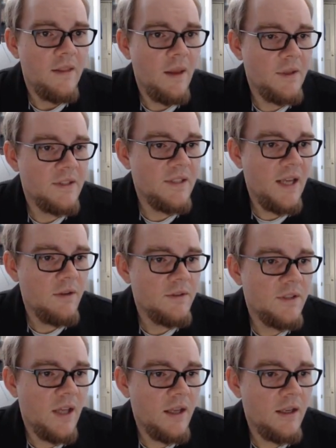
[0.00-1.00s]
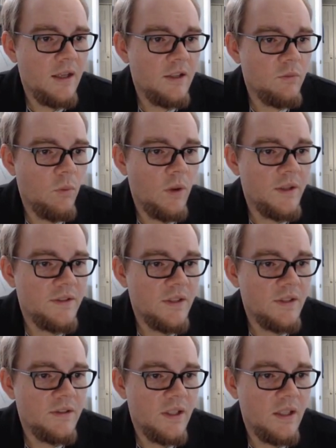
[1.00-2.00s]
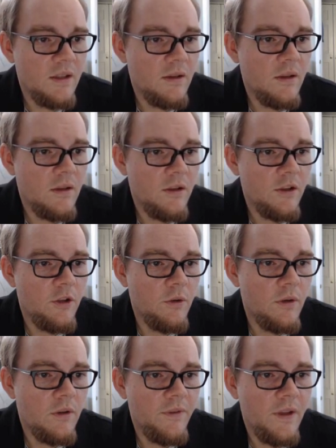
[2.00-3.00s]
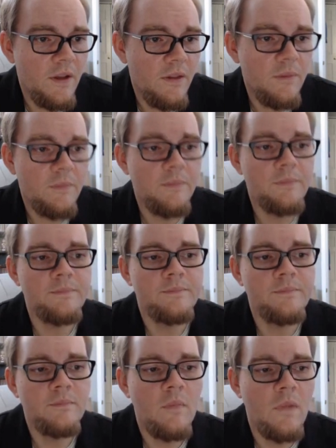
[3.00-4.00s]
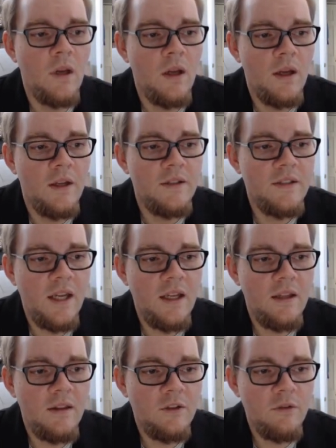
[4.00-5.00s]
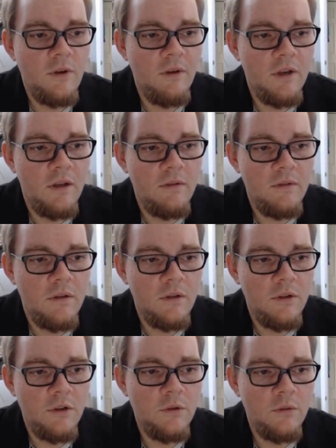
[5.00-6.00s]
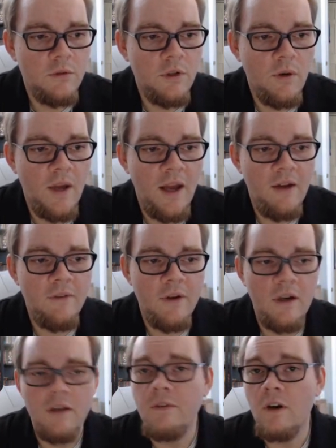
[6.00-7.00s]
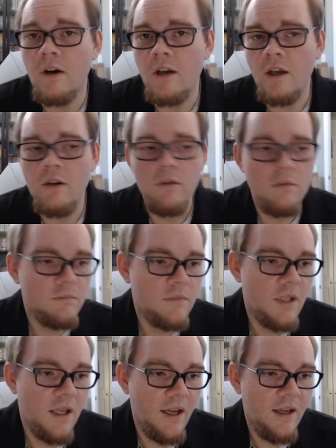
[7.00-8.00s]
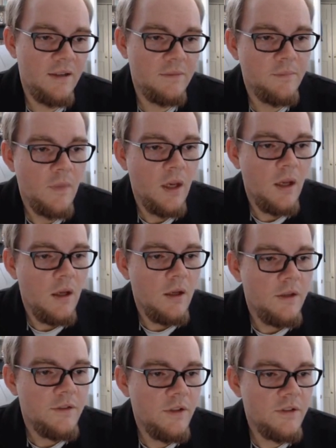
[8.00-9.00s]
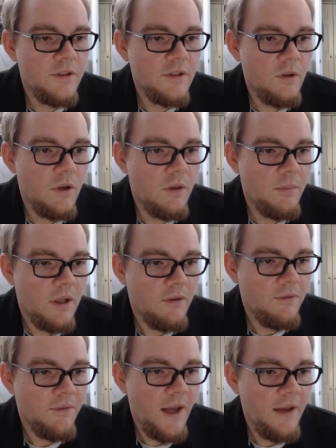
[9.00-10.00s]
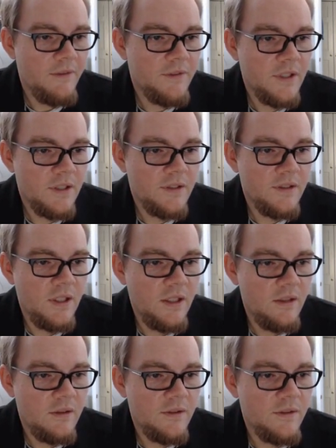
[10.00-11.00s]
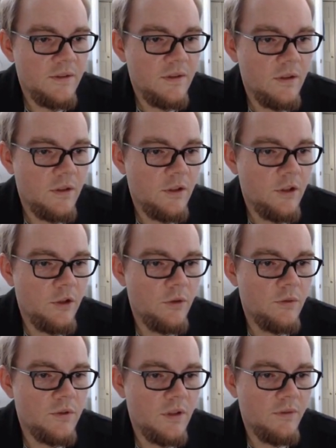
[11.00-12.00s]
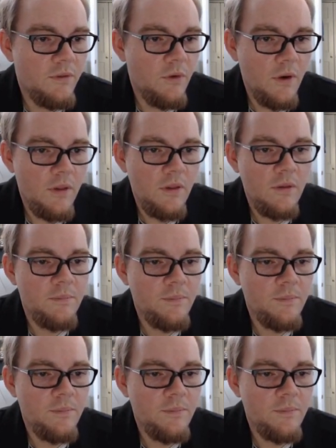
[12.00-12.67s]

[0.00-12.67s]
That means the outside is 1/16 u to the 5th. Taking the derivative, you don't have very far to go. So this is going to be 5/16 u to the 4th.